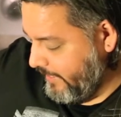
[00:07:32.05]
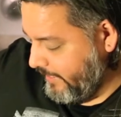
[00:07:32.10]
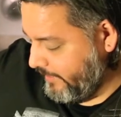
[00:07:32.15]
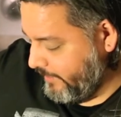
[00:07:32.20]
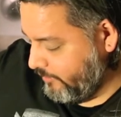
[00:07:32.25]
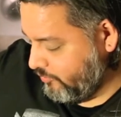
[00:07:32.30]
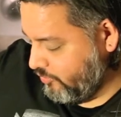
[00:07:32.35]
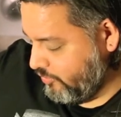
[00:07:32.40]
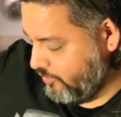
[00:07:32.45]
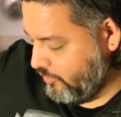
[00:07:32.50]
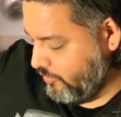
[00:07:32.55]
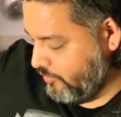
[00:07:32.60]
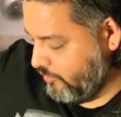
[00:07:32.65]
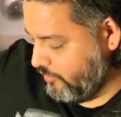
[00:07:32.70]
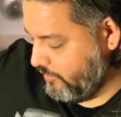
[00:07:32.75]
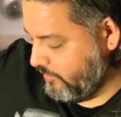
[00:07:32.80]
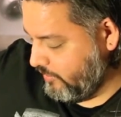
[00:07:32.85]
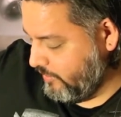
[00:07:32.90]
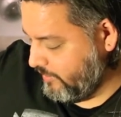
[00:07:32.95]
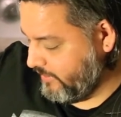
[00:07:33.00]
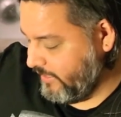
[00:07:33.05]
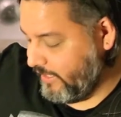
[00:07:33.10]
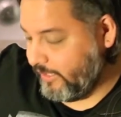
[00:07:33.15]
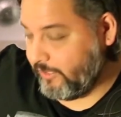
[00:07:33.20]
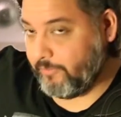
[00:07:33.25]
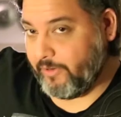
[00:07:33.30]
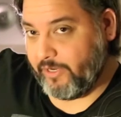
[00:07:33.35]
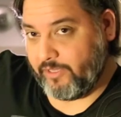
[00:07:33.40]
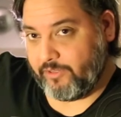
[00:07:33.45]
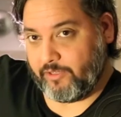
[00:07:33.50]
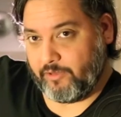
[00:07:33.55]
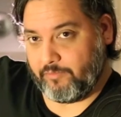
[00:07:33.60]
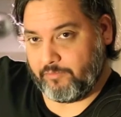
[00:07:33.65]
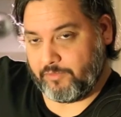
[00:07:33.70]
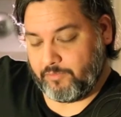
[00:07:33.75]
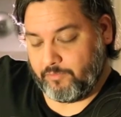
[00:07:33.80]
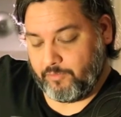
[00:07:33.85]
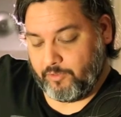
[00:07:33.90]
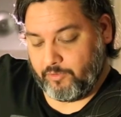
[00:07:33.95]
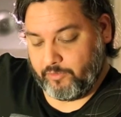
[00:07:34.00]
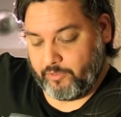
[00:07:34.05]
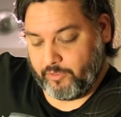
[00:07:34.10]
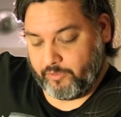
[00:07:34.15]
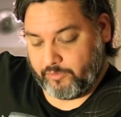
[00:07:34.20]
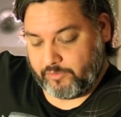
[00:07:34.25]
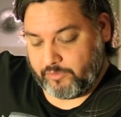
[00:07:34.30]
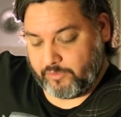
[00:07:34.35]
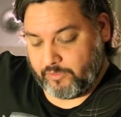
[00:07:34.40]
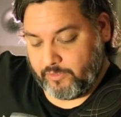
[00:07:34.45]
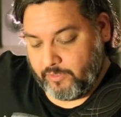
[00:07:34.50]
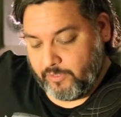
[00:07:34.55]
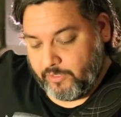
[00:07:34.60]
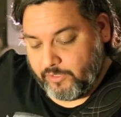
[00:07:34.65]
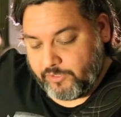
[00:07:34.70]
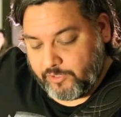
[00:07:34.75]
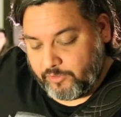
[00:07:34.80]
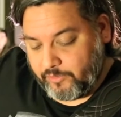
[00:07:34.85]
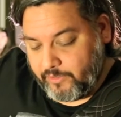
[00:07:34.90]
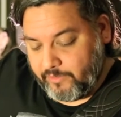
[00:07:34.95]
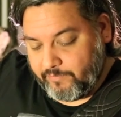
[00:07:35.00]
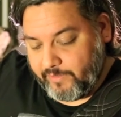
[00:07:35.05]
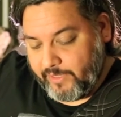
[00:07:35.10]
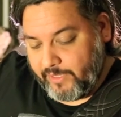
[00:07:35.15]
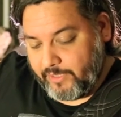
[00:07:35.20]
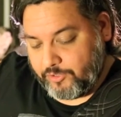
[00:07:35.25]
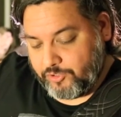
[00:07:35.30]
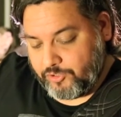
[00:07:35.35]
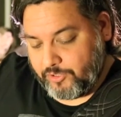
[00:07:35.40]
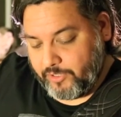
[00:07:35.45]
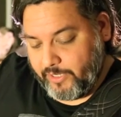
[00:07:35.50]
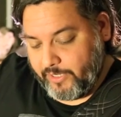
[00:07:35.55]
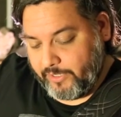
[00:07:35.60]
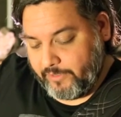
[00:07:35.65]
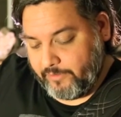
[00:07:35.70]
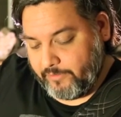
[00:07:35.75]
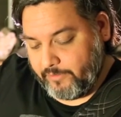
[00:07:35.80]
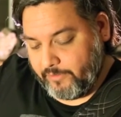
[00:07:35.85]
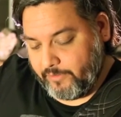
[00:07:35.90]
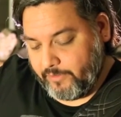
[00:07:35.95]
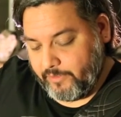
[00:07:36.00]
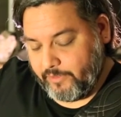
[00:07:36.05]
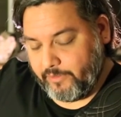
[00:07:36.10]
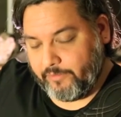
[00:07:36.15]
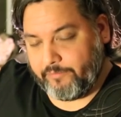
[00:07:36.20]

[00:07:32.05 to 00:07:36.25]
and I'll just use the side of my thumb to mute those. So give that a shot.